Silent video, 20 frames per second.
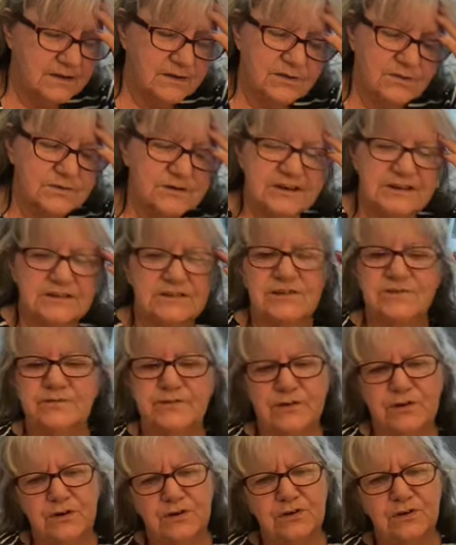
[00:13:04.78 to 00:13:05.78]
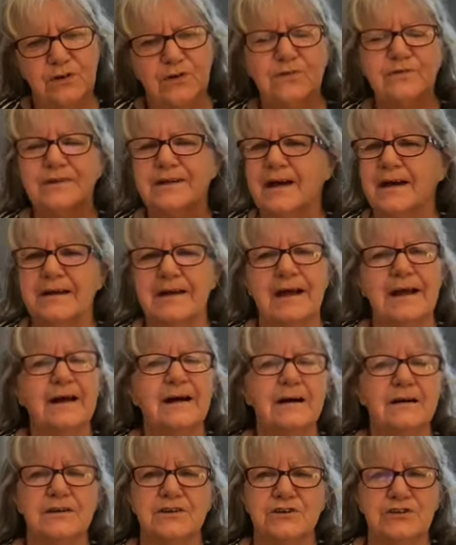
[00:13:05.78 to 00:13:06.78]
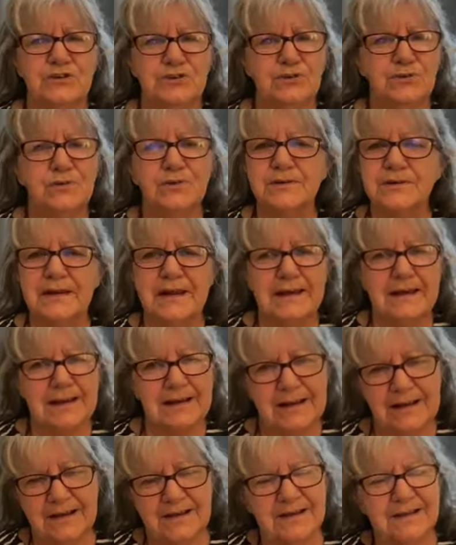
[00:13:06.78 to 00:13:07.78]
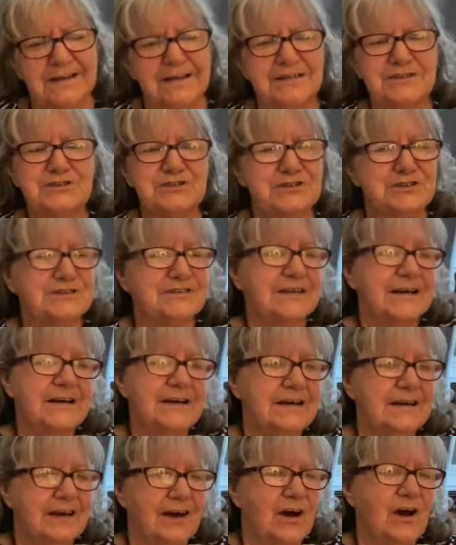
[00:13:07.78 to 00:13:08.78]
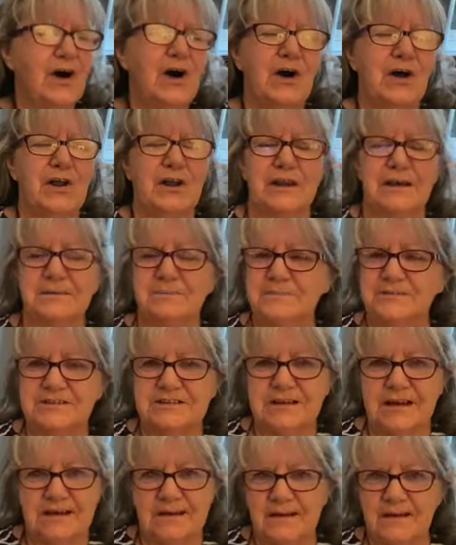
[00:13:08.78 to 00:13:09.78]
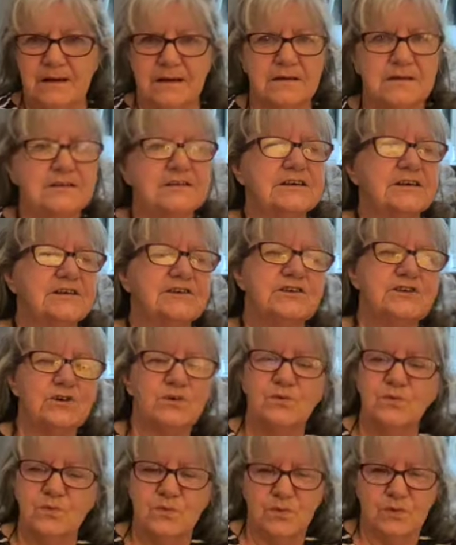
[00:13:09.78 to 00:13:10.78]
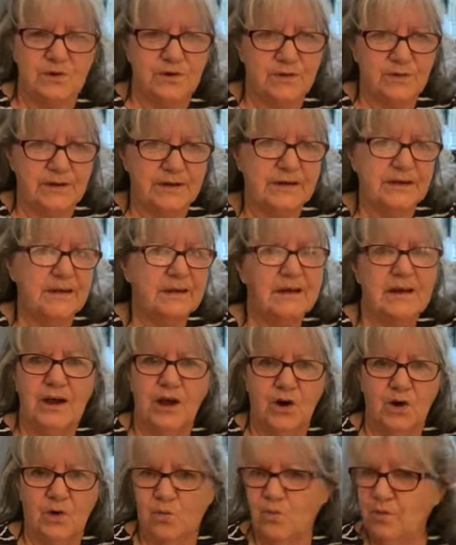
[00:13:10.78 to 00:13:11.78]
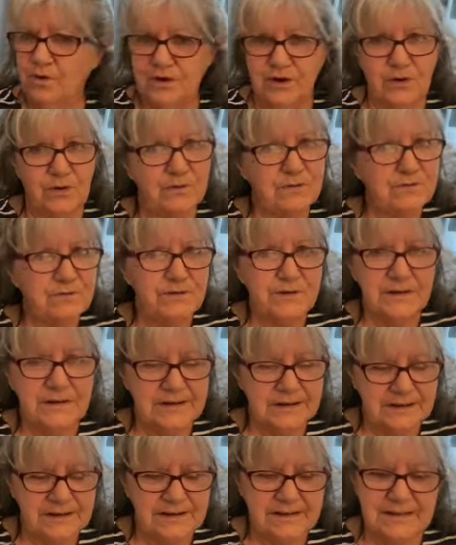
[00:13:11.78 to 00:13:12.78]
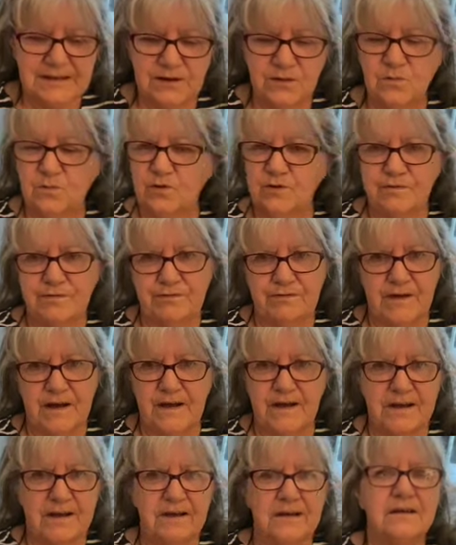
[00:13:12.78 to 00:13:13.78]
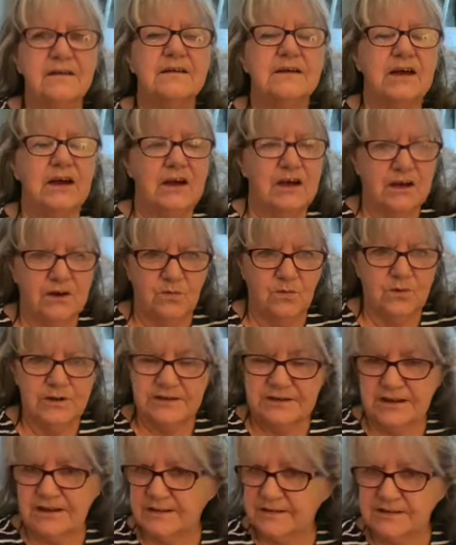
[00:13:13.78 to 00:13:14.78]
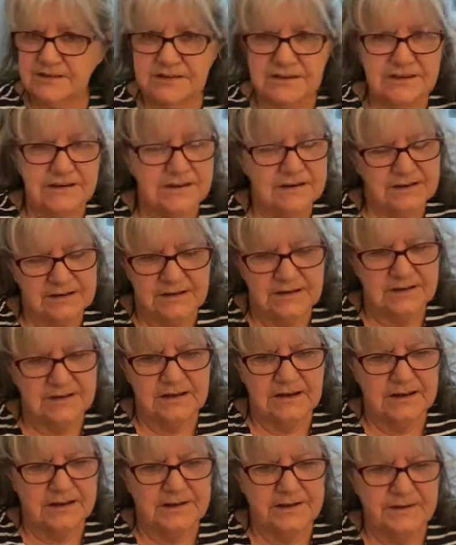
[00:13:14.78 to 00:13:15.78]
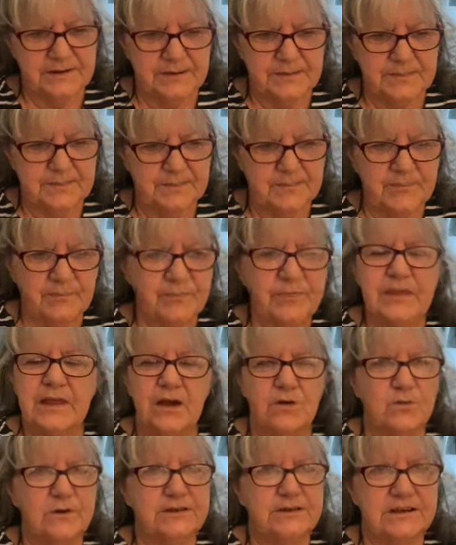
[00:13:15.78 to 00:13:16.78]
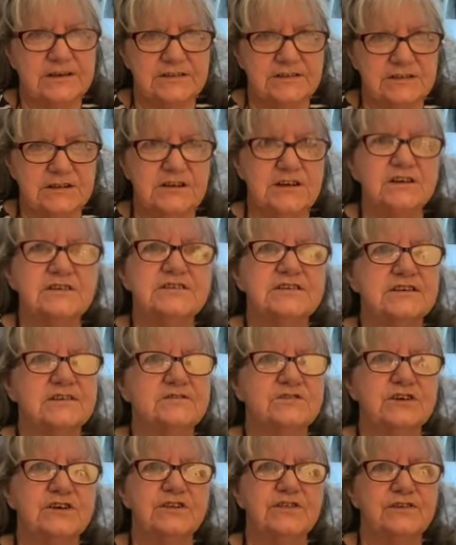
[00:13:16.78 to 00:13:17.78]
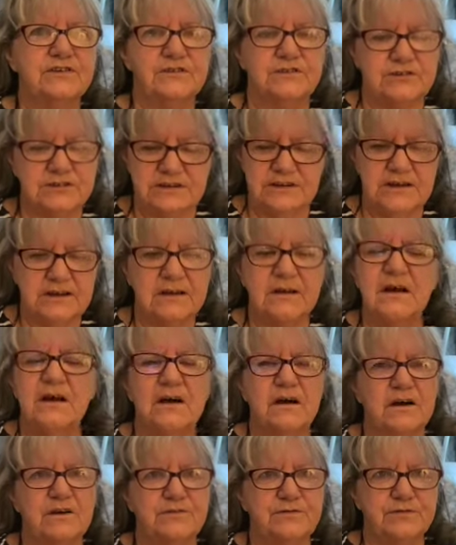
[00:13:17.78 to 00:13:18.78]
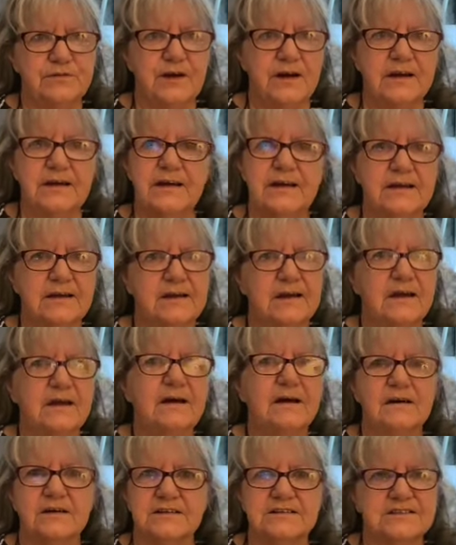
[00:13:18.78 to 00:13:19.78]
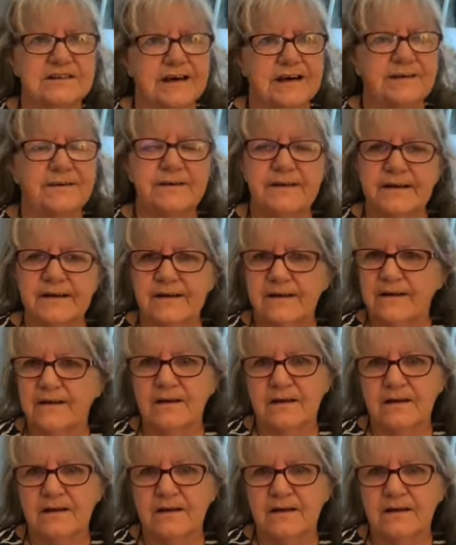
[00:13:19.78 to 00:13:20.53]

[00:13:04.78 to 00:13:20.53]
know, tested for COVID and I hugged you and Nanny, and she's all upset. I said, don't worry. We don't feel anything. We're fine. We tested. Um, we tested ourselves on Thursday, on Friday, on Saturday,